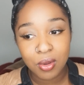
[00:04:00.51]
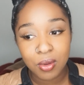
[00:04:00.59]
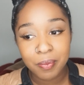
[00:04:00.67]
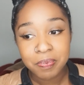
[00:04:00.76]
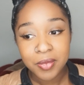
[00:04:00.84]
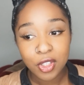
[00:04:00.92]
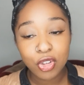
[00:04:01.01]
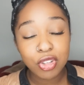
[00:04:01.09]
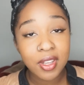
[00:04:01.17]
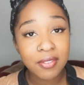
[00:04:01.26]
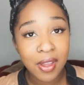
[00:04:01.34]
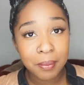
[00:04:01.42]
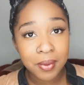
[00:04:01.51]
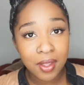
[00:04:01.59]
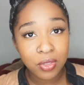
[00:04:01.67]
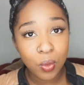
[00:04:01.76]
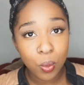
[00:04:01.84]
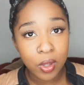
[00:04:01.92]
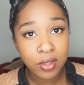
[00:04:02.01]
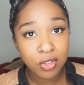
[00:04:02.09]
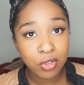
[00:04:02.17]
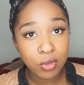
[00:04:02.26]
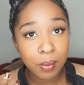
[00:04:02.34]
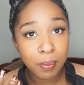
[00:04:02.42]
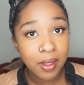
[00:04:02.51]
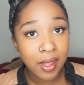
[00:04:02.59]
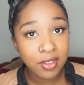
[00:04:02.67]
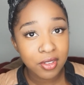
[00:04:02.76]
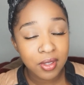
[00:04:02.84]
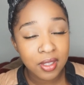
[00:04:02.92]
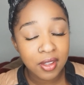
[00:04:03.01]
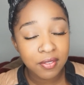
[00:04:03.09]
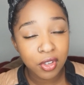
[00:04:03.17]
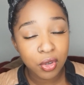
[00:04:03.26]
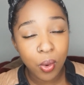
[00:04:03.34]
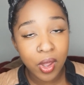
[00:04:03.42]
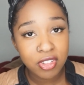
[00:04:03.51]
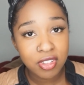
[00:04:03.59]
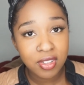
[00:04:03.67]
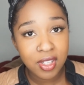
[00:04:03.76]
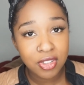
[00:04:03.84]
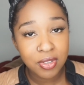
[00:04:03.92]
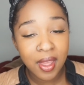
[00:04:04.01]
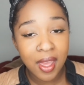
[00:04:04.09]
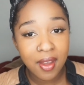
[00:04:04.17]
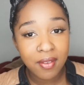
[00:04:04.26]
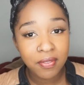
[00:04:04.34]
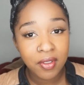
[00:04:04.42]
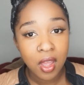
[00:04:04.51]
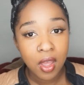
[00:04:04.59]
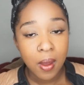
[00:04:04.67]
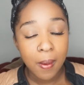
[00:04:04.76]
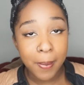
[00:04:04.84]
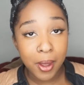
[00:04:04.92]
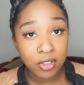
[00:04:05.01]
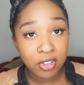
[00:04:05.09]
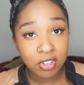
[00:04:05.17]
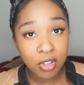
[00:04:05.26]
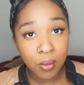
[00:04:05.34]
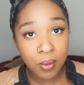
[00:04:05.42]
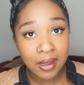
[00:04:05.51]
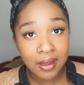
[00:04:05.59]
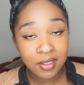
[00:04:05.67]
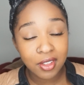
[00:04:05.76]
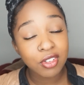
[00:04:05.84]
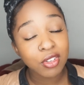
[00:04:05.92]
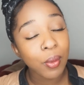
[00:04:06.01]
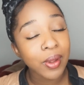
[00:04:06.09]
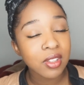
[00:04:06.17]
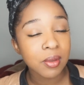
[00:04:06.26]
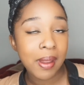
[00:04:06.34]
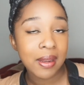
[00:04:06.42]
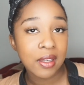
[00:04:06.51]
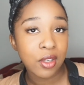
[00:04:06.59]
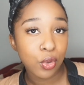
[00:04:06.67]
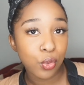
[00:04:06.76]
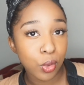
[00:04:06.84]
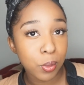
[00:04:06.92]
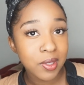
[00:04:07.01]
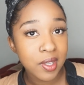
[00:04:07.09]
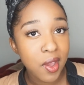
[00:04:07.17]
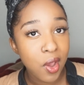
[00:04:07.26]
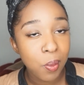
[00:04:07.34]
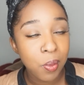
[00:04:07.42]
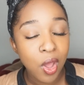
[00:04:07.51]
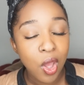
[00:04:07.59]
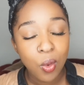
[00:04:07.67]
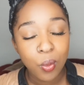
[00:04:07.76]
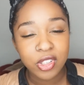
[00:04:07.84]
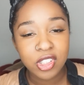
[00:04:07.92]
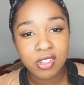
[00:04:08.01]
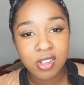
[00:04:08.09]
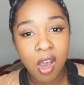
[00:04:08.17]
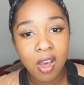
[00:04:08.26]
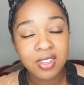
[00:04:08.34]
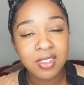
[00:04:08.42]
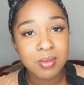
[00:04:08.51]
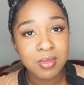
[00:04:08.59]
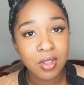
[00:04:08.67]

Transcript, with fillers: So usually if I'm not the one to reply to any of your questions that you have about sewing, there's always somebody in the group to help, which is awesome.